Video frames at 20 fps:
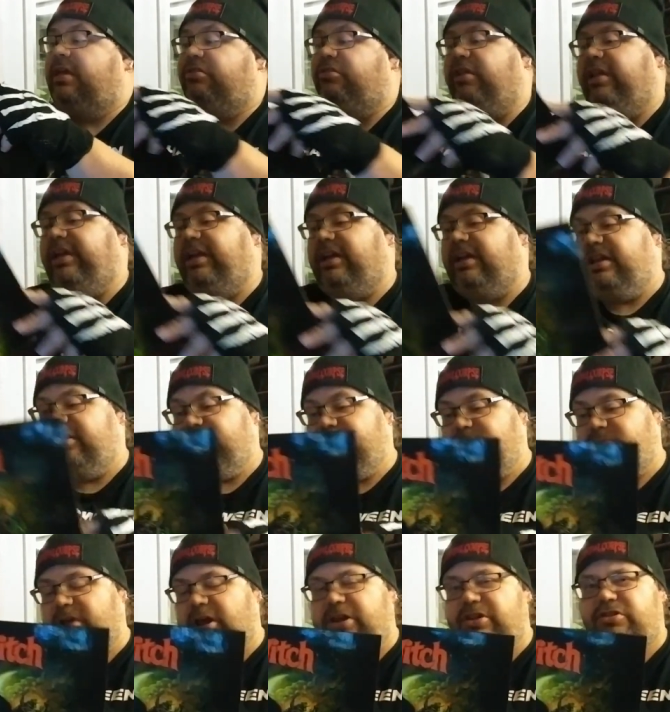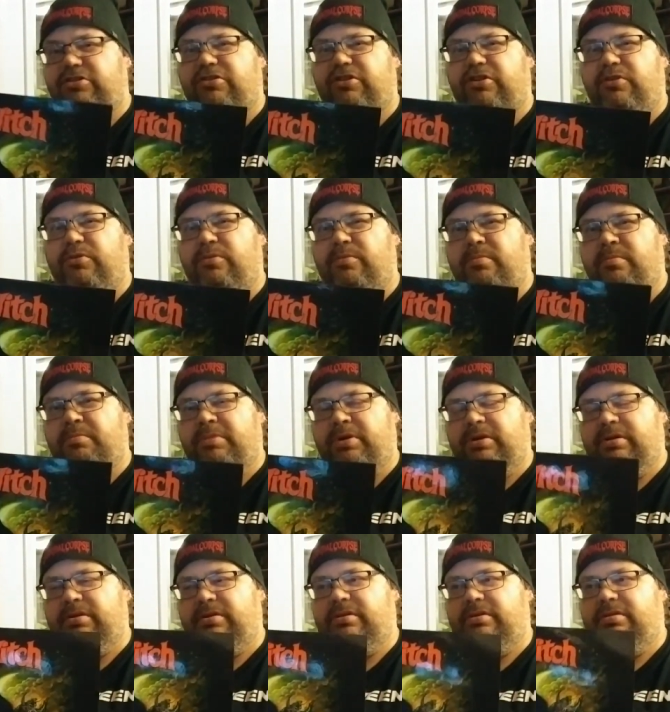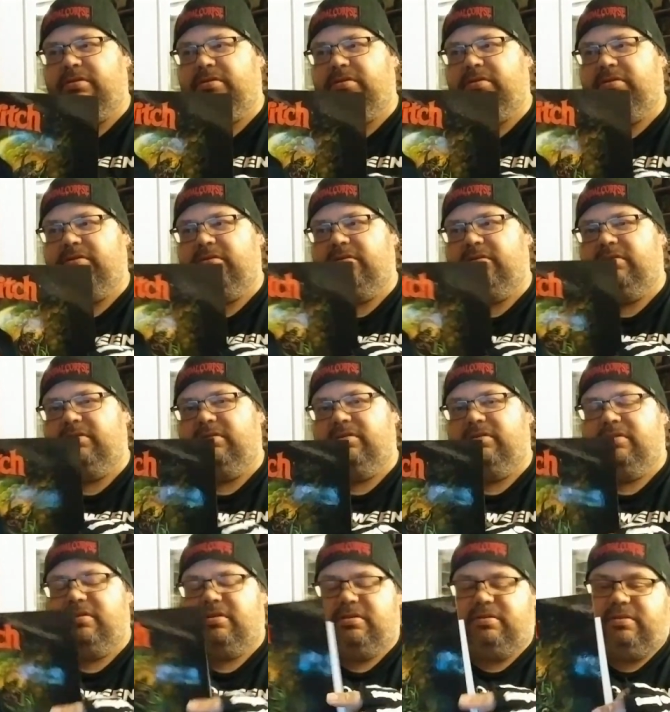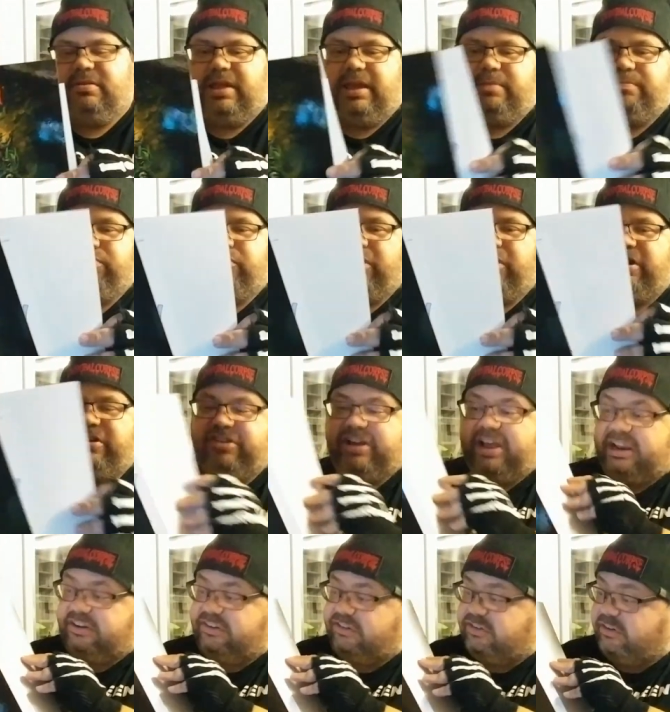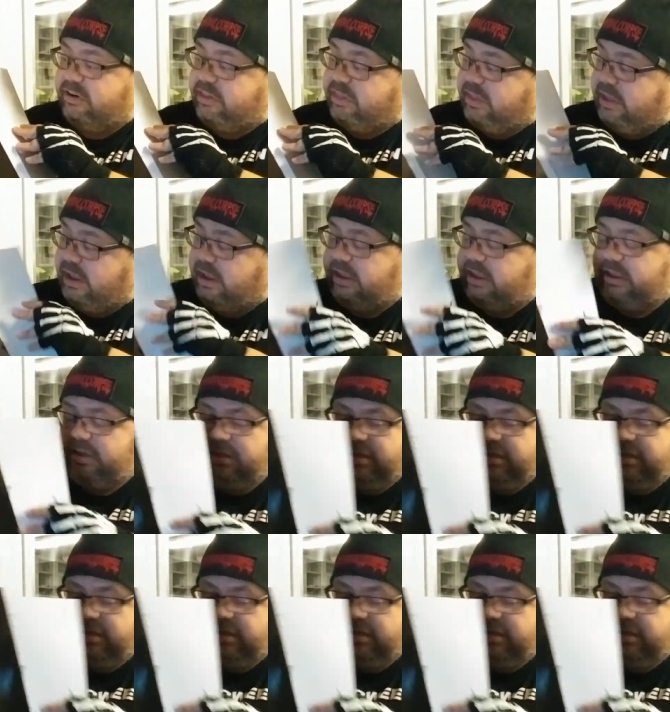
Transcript: like a doom like project sort of thing.